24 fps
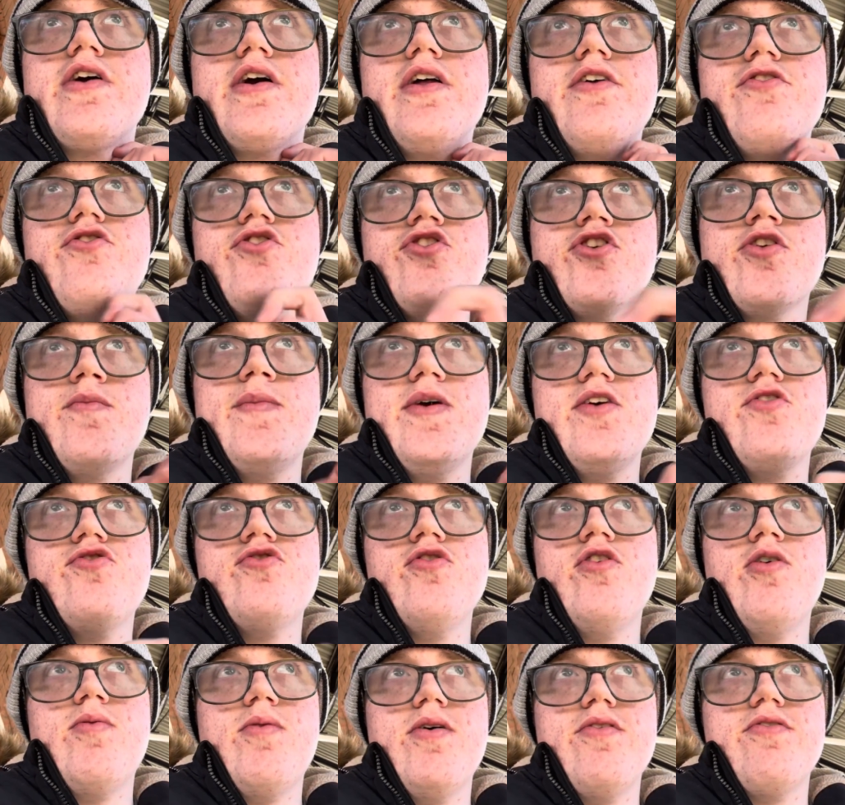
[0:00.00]
It's just going to be a
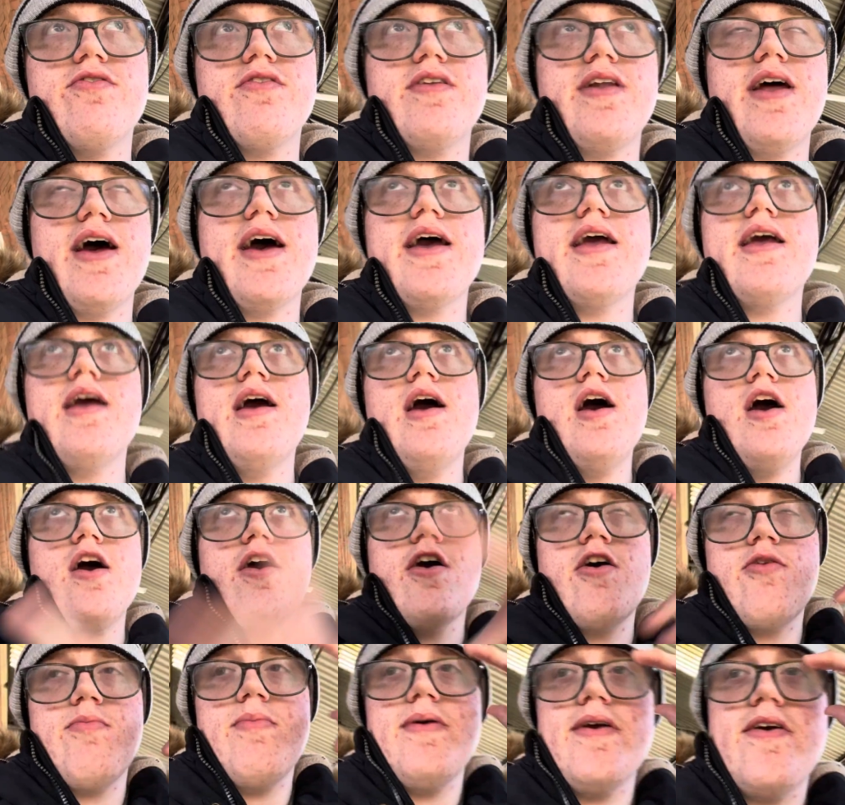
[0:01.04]
short one today
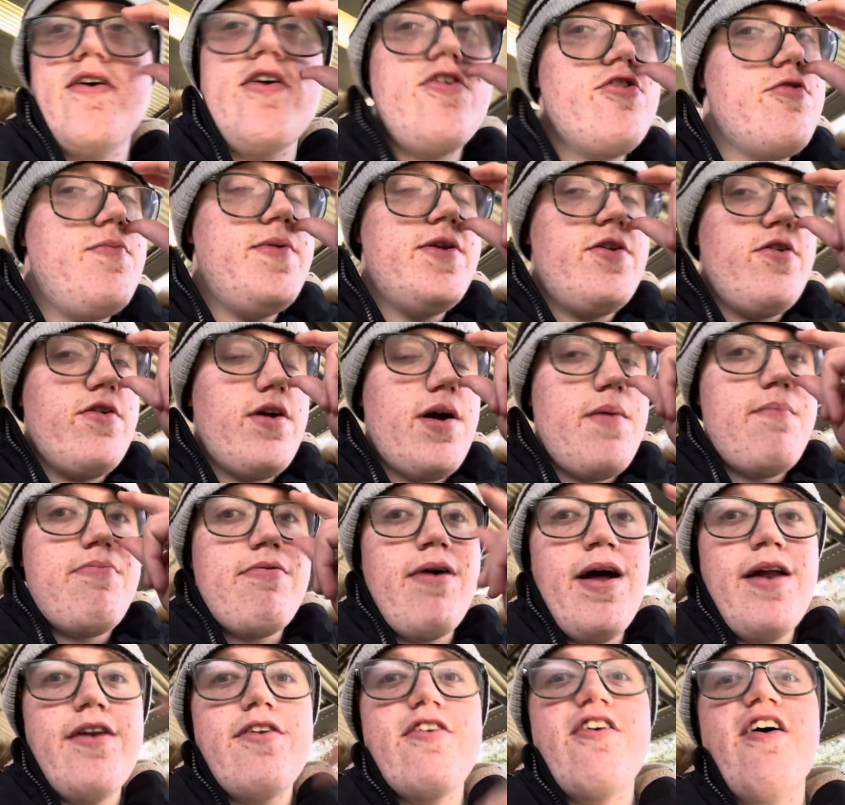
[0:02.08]
because we're going to be doing a
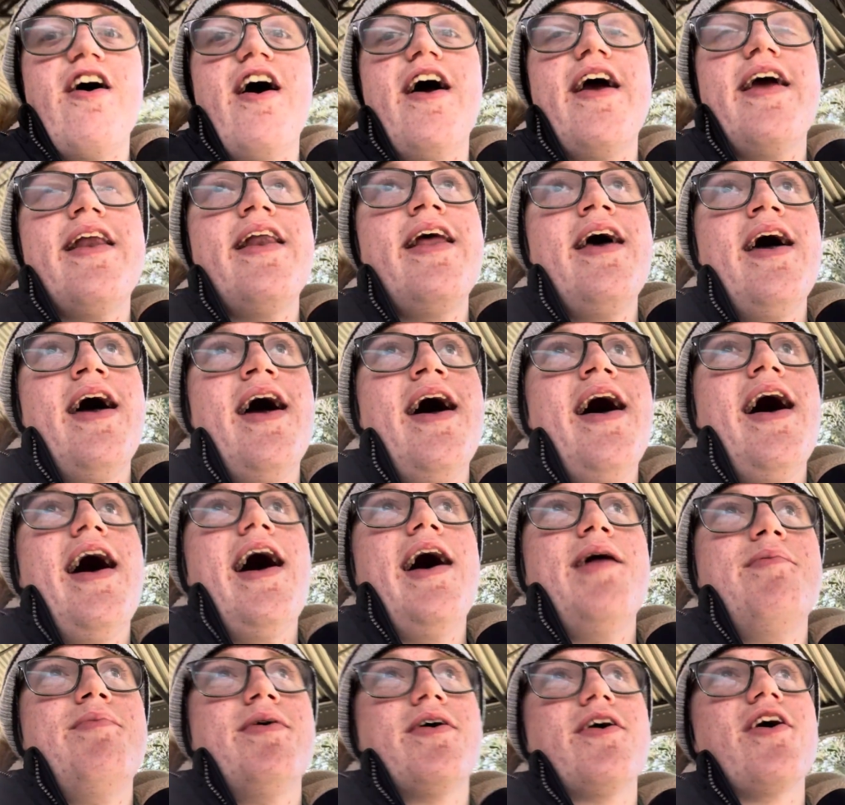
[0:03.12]
blank train
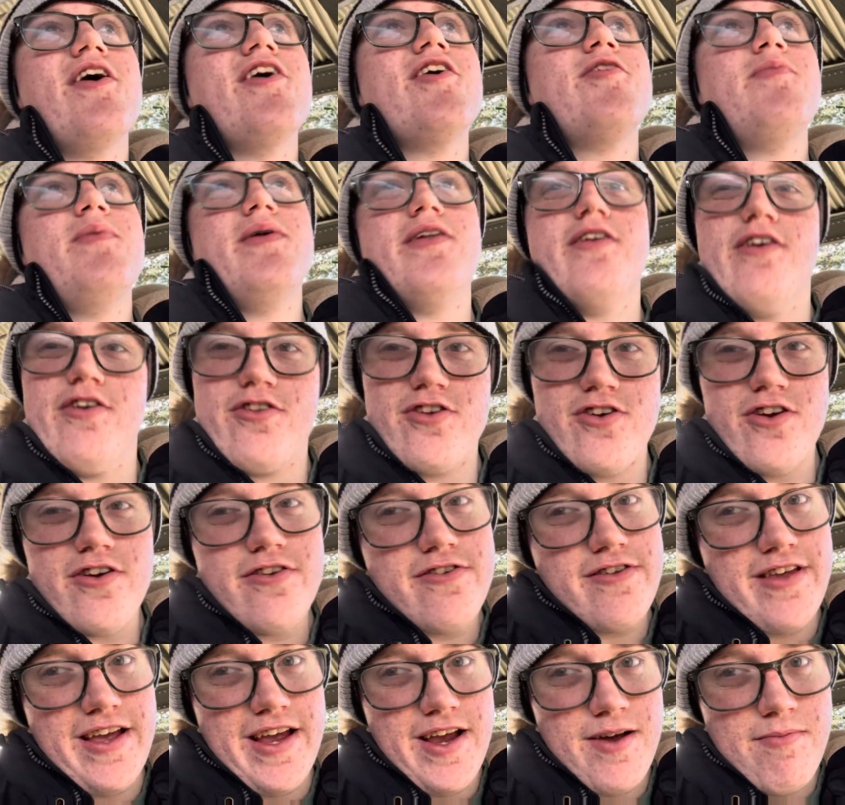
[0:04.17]
and we're going to be
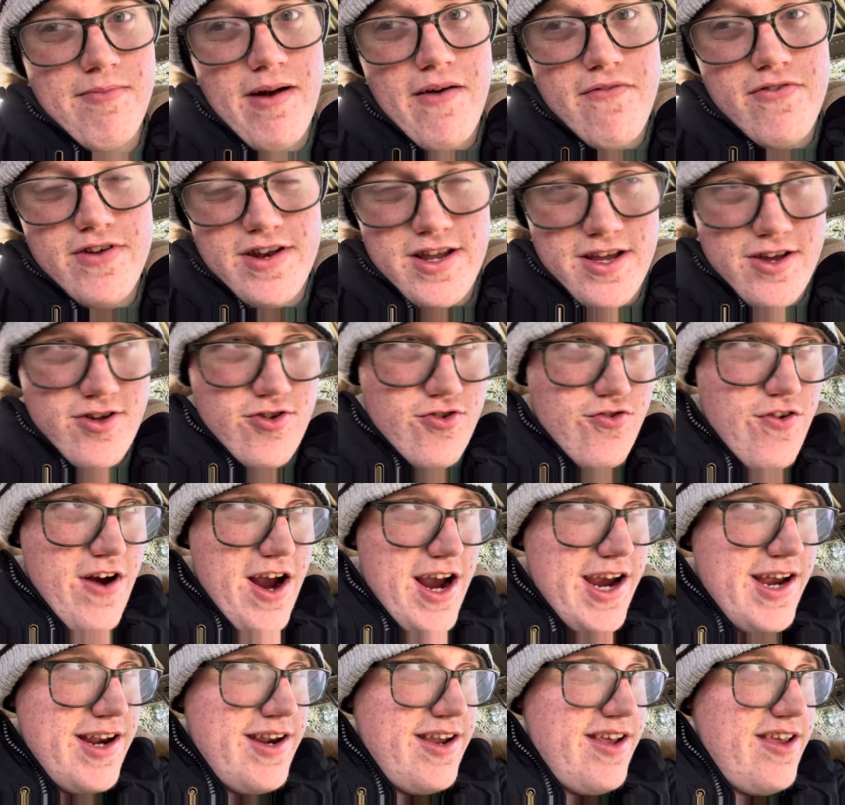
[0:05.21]
discussing whether this
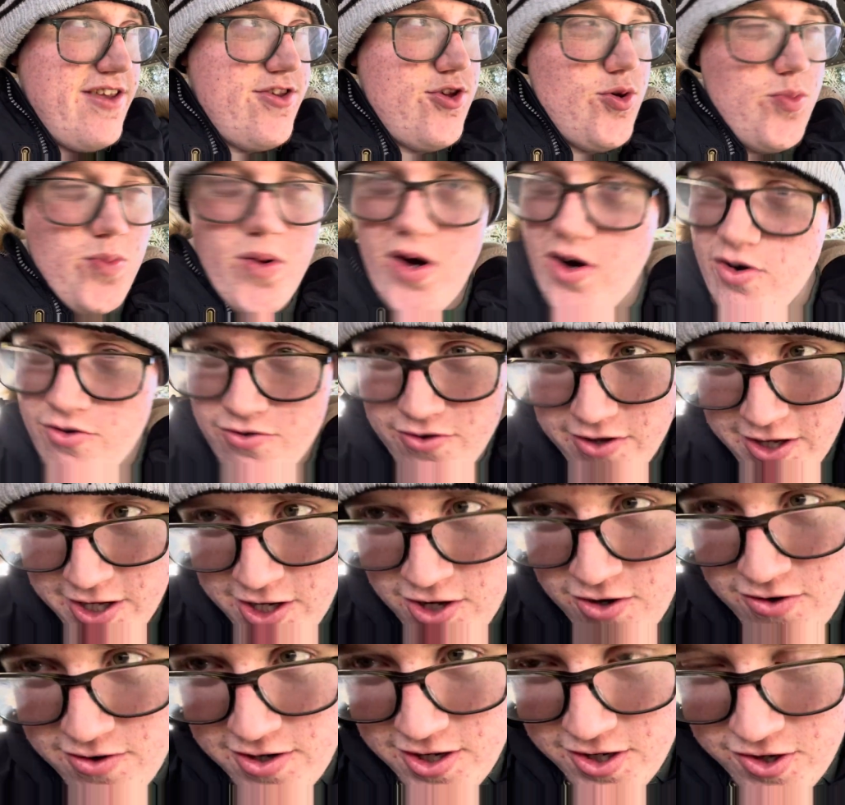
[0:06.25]
train is the world's
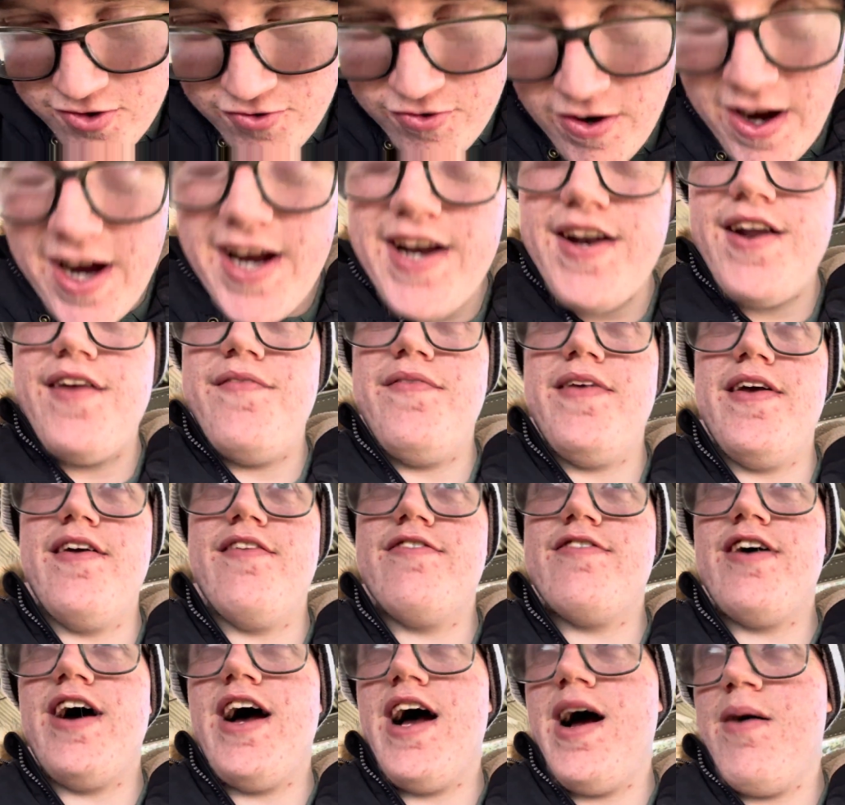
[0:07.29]
cutest train in the
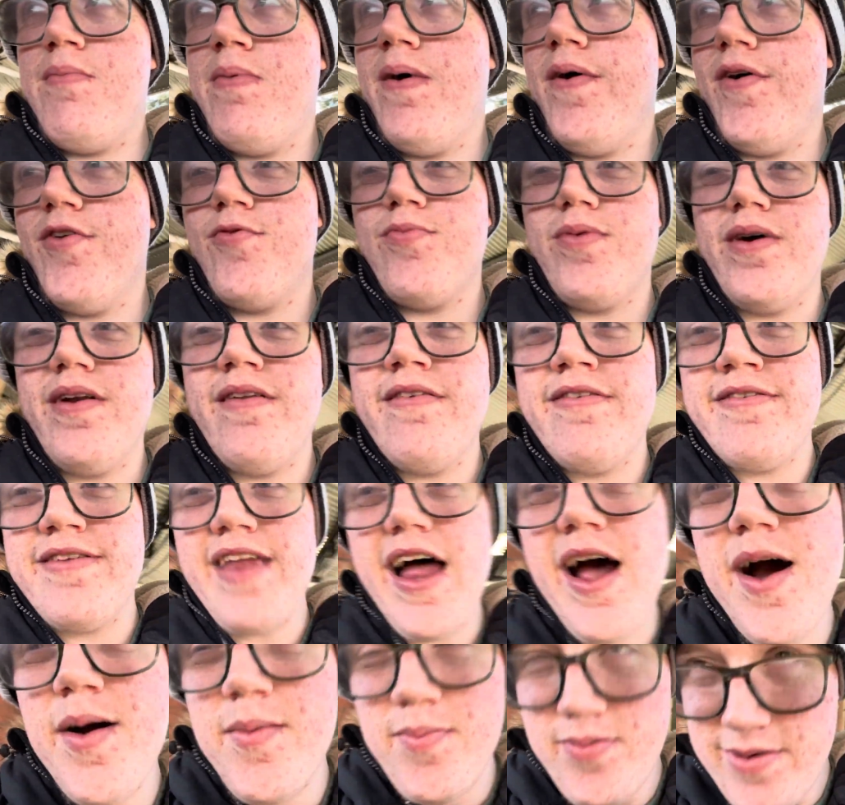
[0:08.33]
entire world. We're in
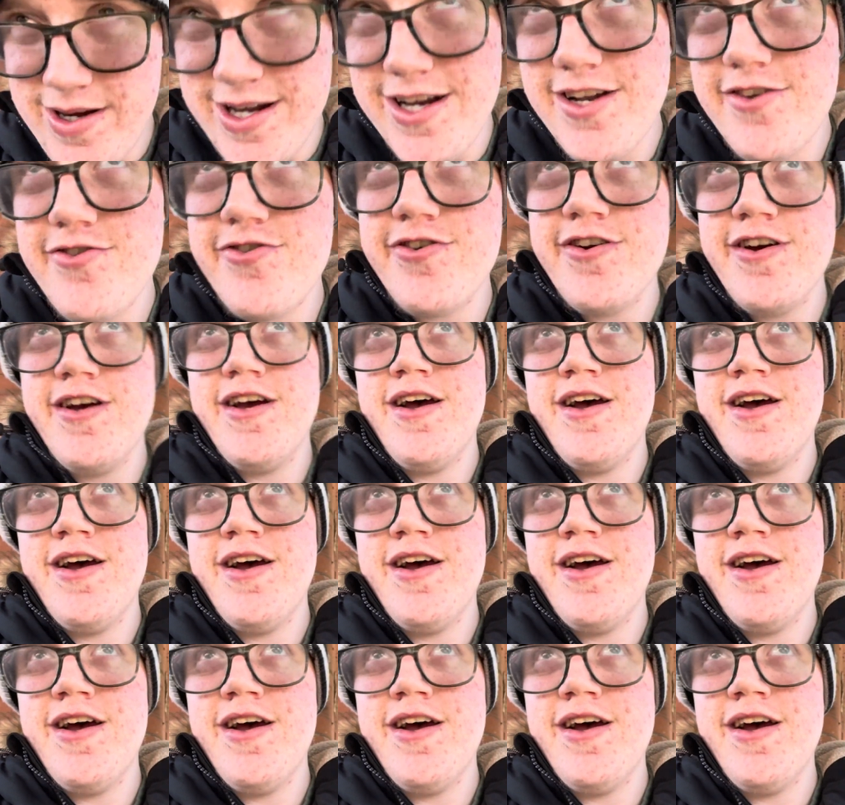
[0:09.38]
Stourbridge.